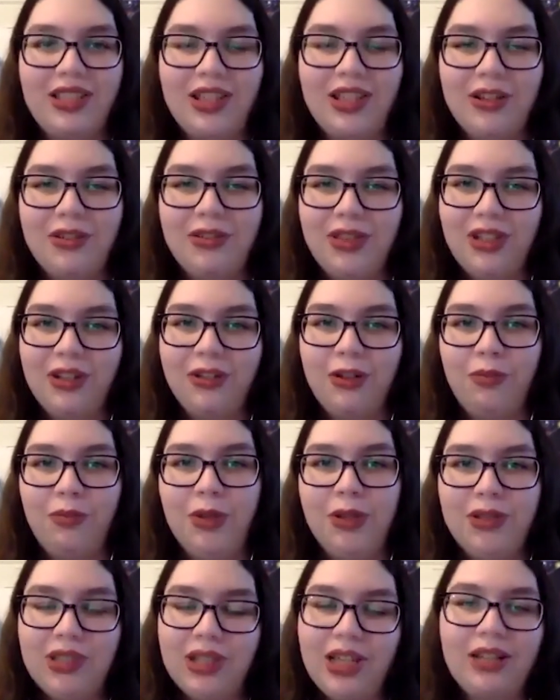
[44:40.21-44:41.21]
that you think are
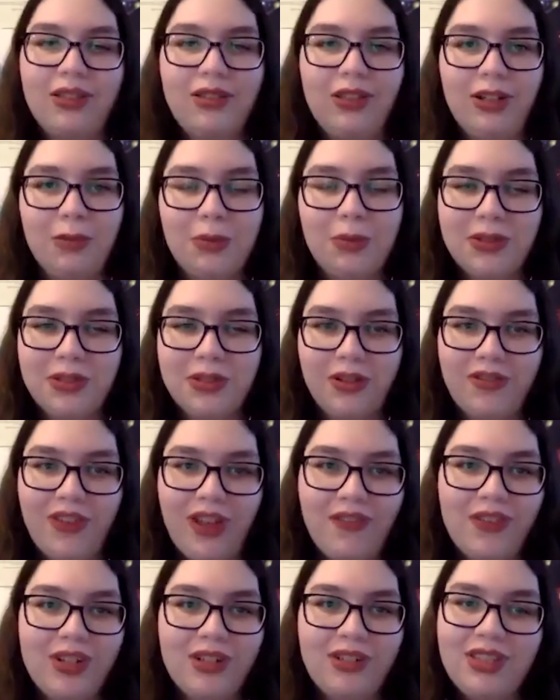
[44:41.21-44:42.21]
most likely to preserve
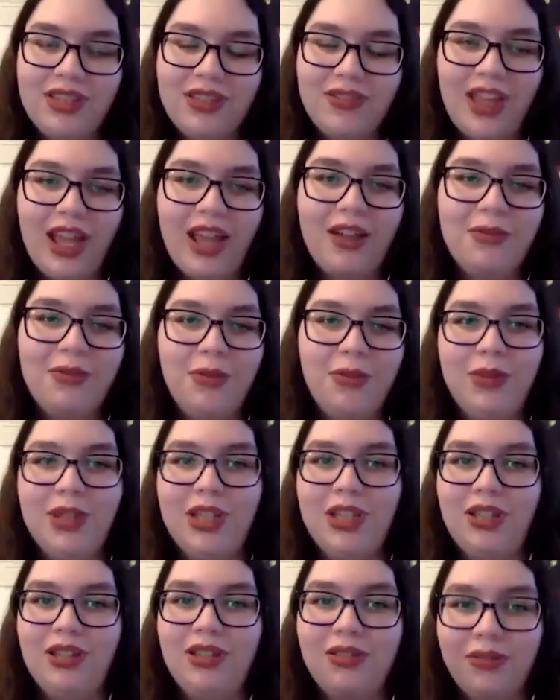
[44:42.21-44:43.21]
evidence of that would
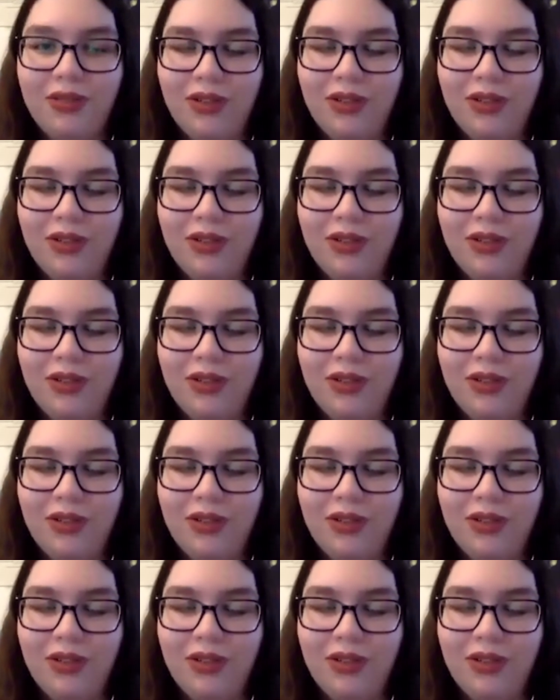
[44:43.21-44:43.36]
be